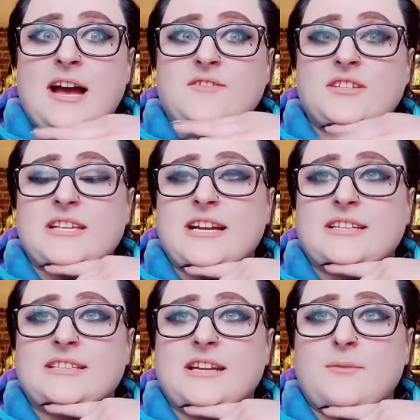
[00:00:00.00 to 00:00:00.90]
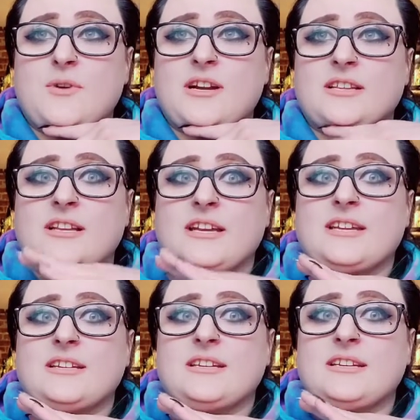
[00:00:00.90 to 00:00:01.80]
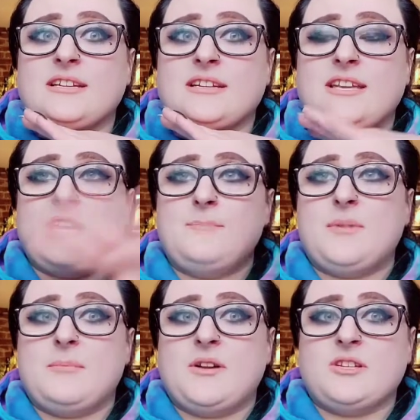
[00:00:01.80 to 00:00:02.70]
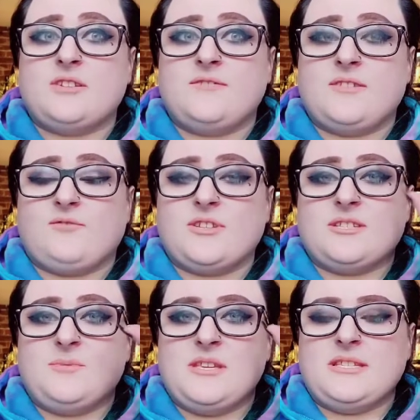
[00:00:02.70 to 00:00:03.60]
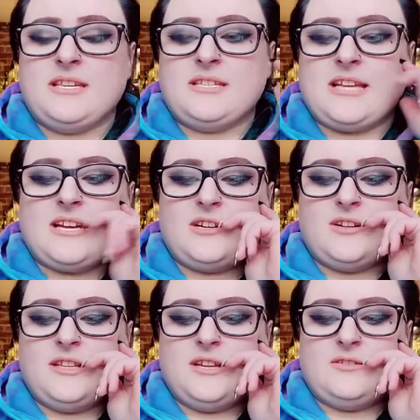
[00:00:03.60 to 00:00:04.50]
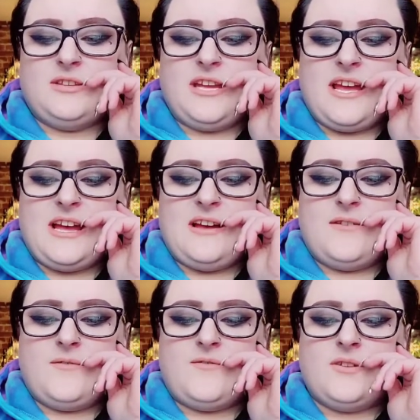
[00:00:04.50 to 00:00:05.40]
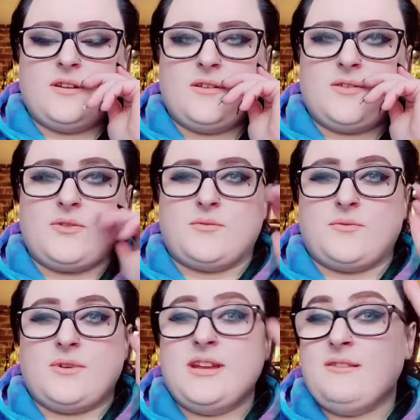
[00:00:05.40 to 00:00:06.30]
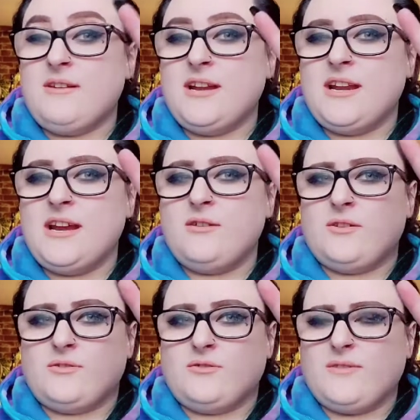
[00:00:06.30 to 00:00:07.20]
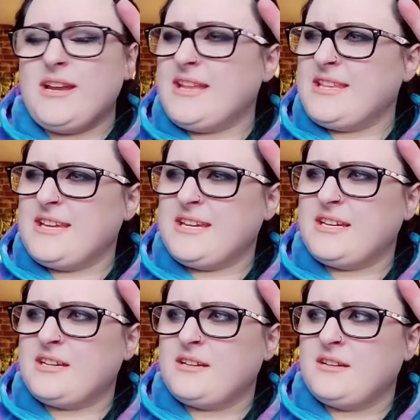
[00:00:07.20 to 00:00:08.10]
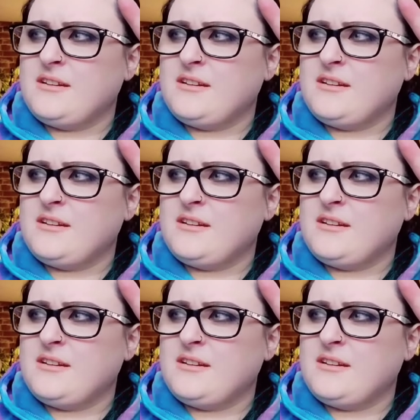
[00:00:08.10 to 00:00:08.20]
I've decided that I want to, like, keep a bunch of different species. I currently only have three right now, or three, I think.